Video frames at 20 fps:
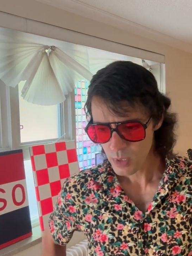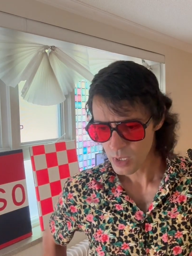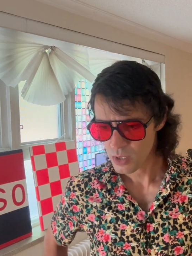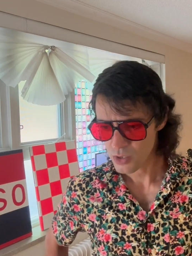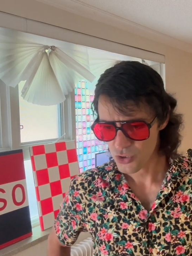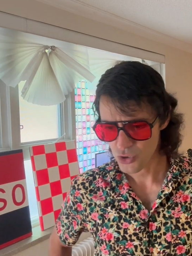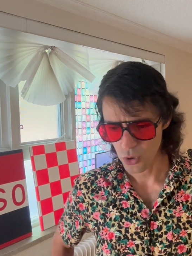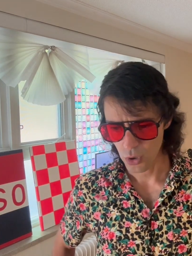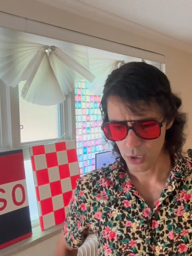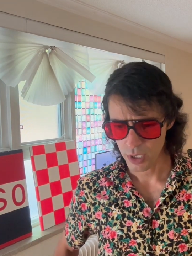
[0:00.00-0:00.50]

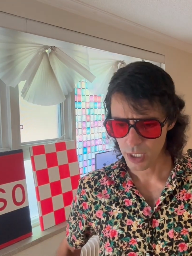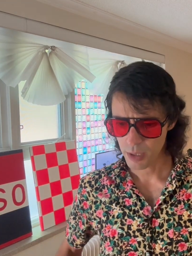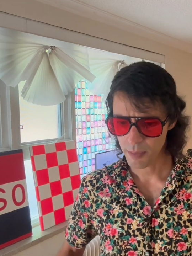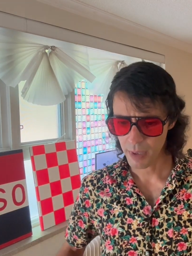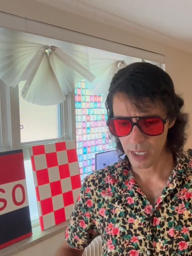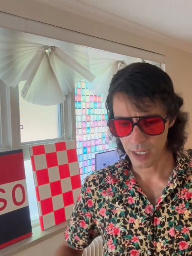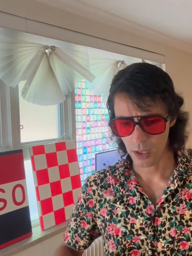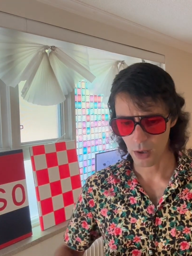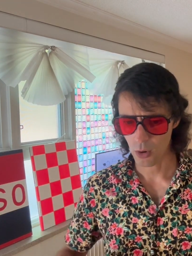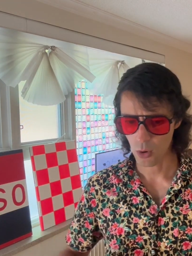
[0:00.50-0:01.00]
So he
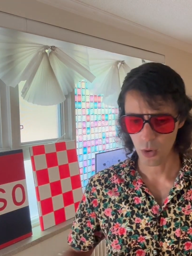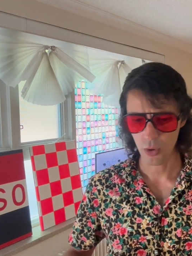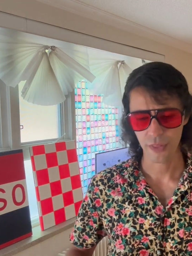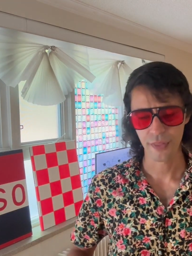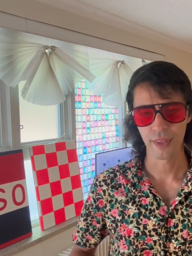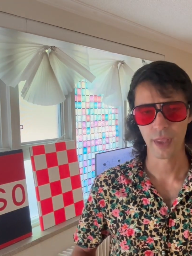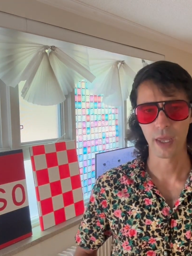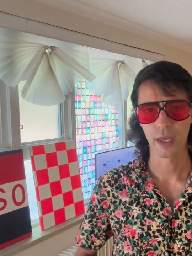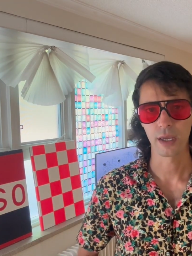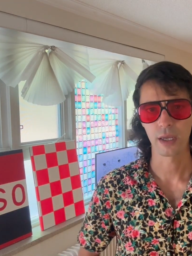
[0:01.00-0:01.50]
made a whole
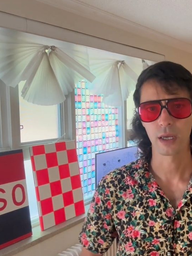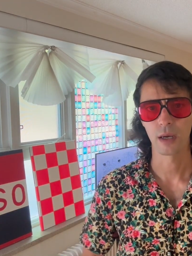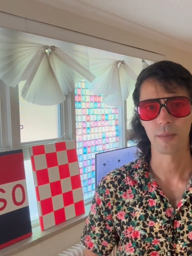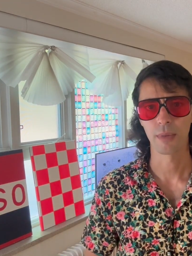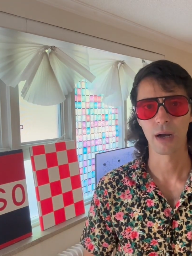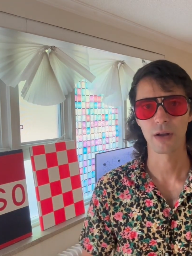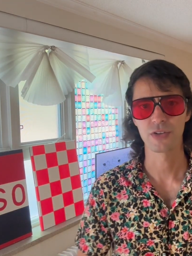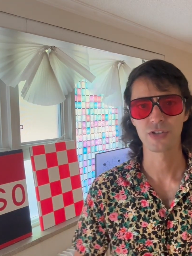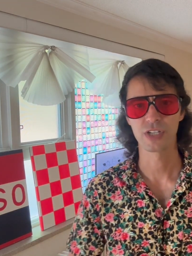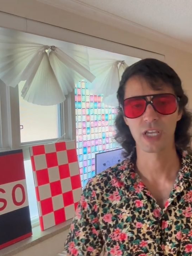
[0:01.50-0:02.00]
thing
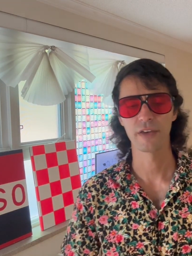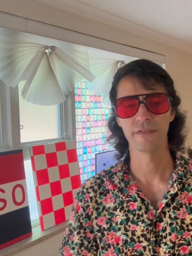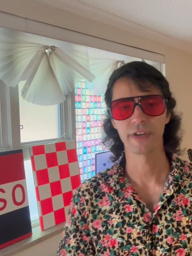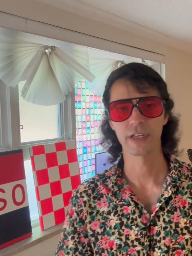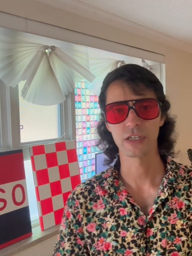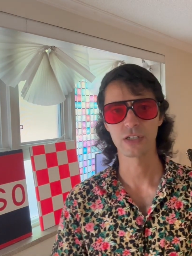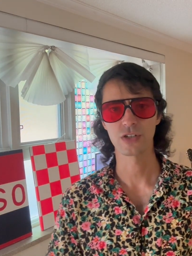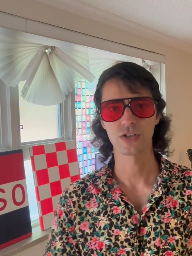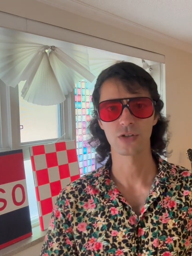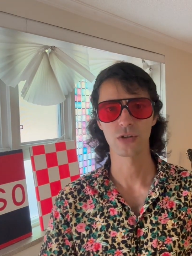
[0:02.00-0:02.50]
about saving
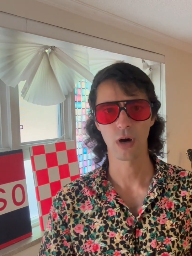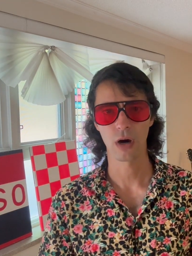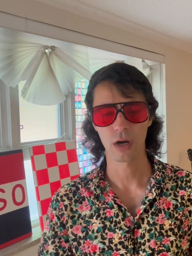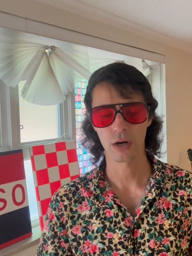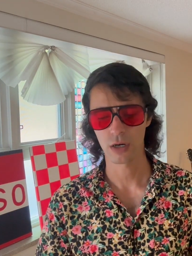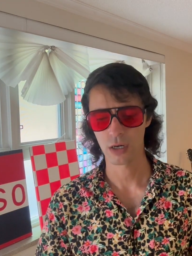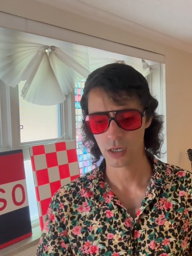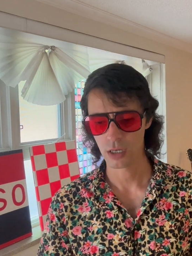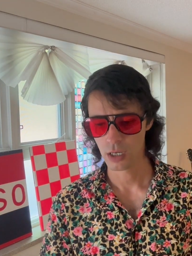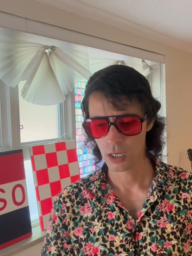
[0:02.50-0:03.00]
his
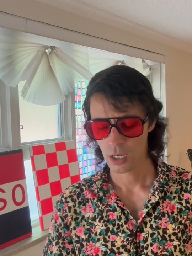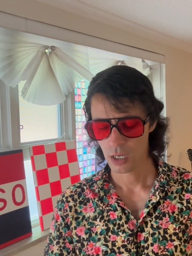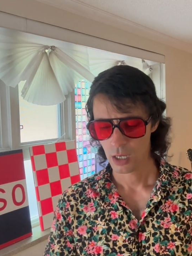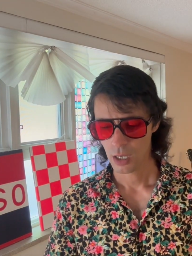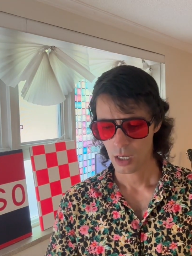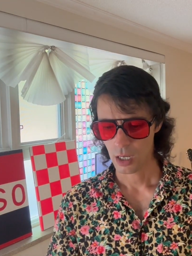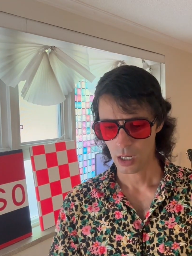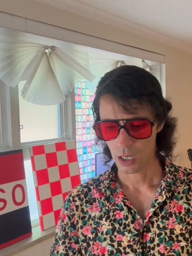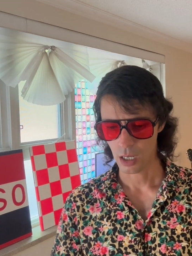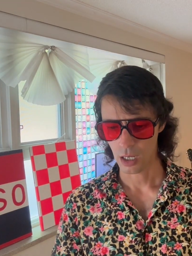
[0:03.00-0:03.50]
daughter,
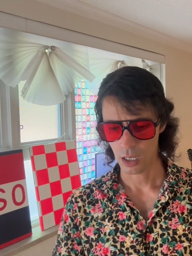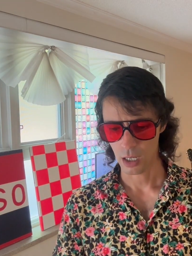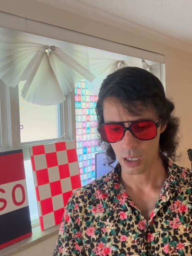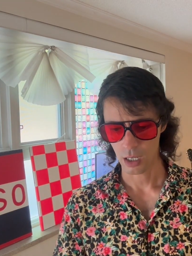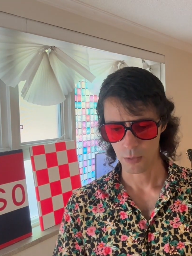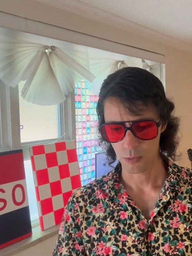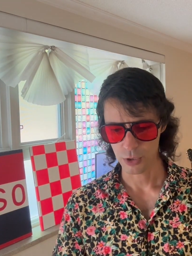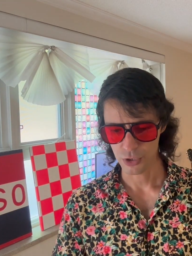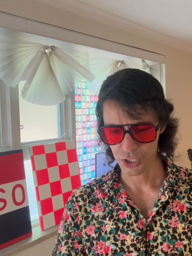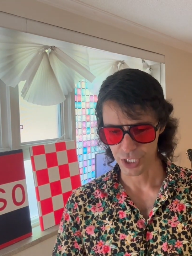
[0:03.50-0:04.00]

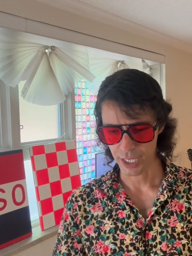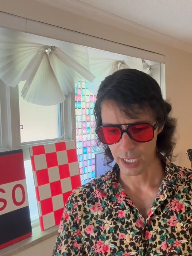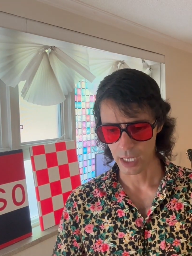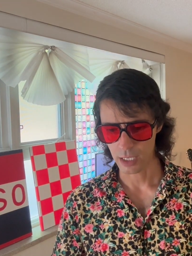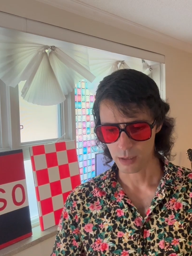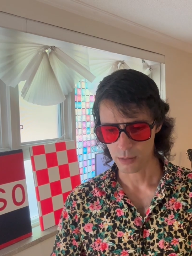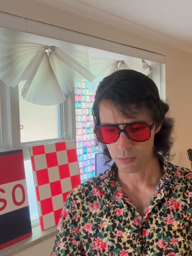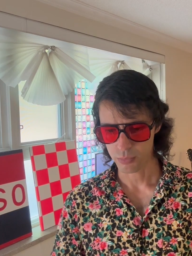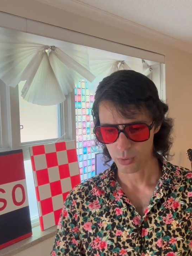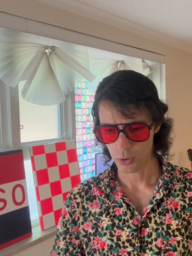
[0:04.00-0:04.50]
which
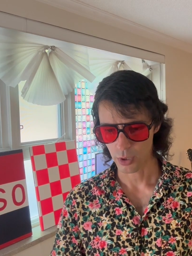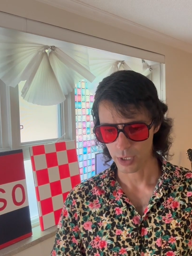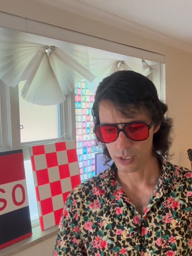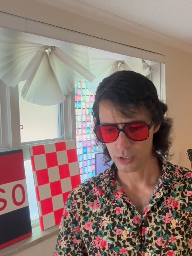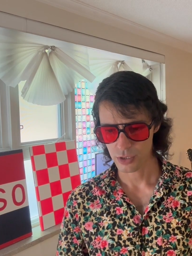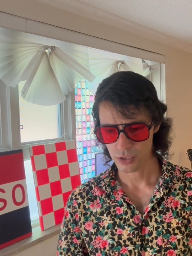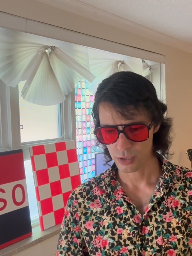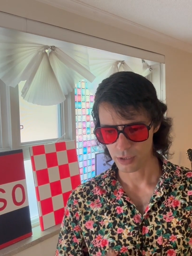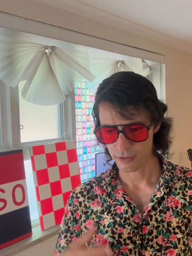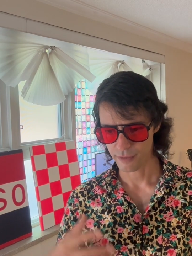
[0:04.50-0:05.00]
again
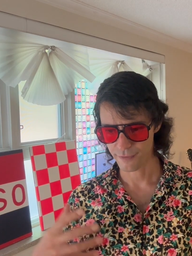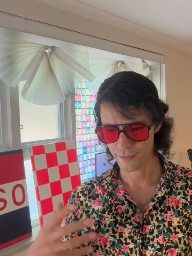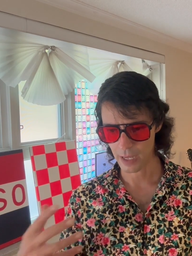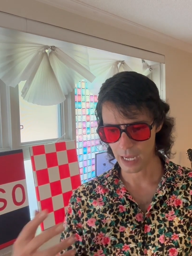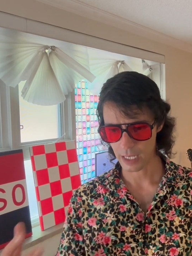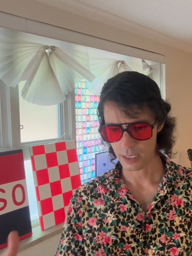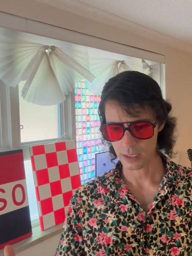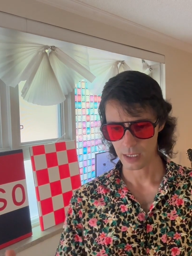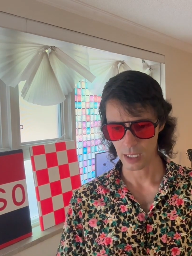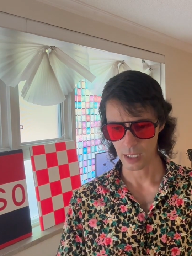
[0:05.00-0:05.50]
points to the
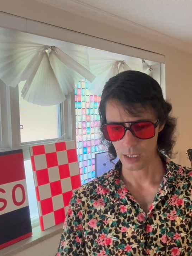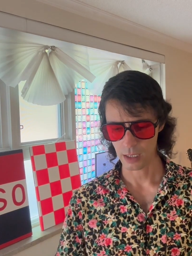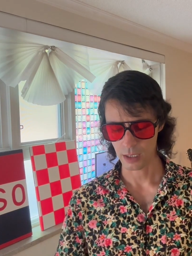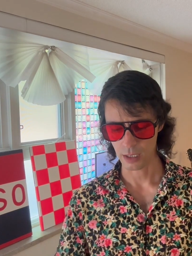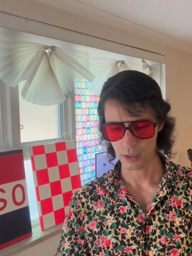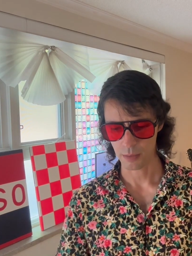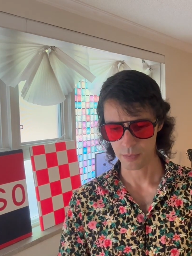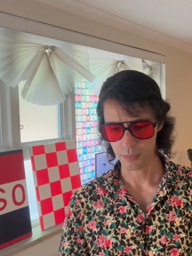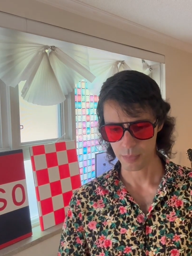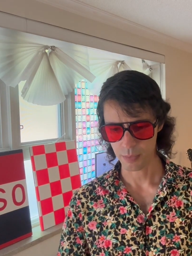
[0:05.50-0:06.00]
fact that
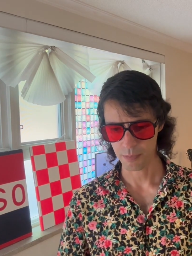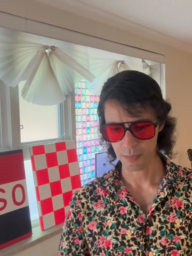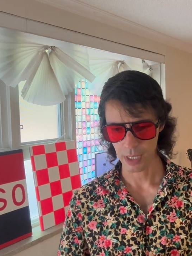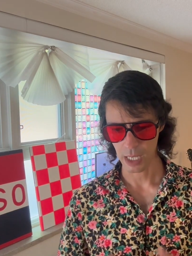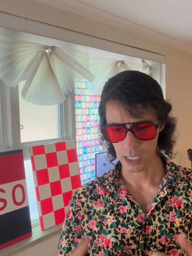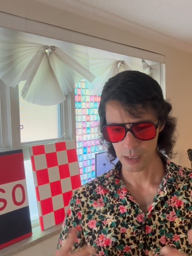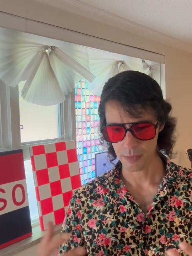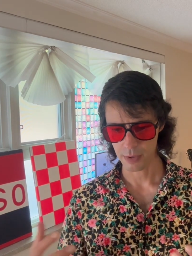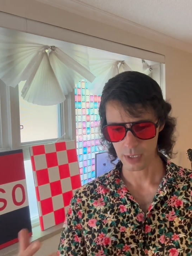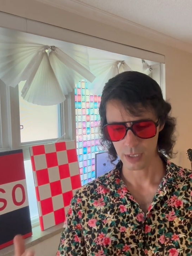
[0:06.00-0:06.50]
like
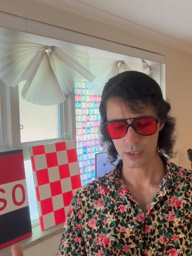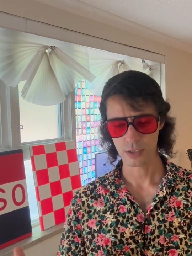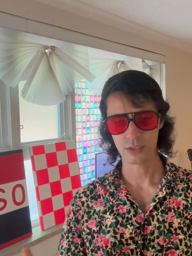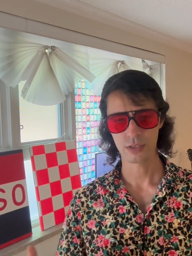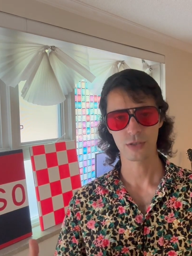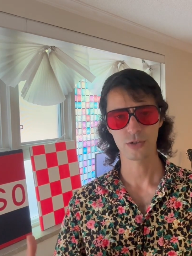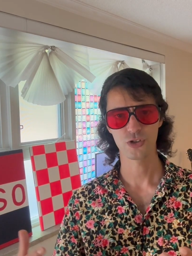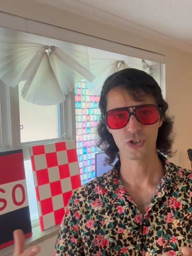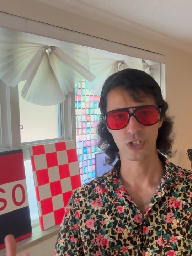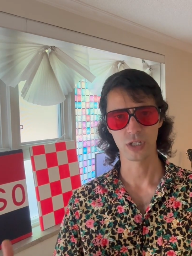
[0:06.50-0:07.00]

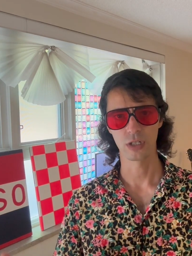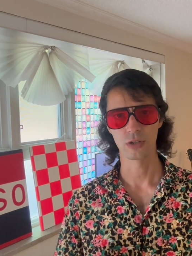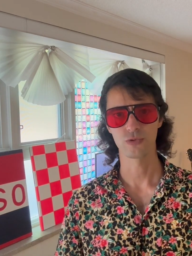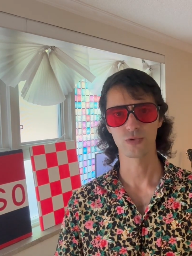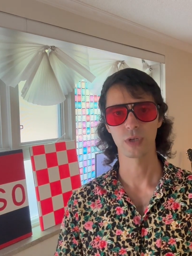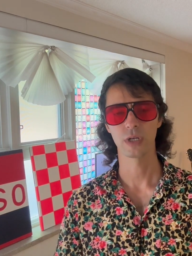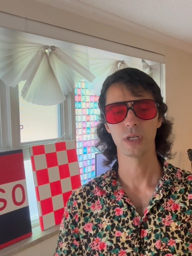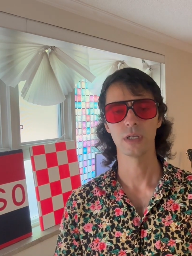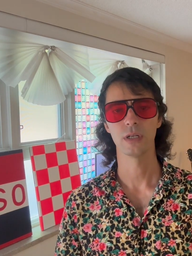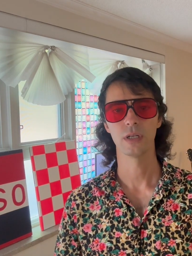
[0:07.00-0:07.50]
babies,
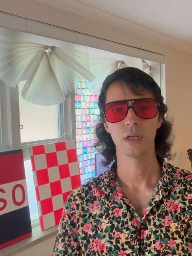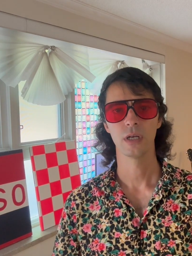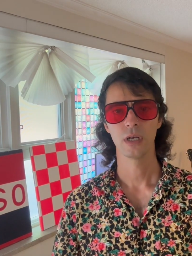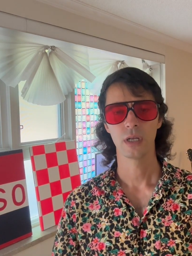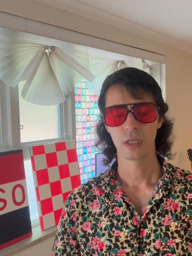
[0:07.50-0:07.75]
children,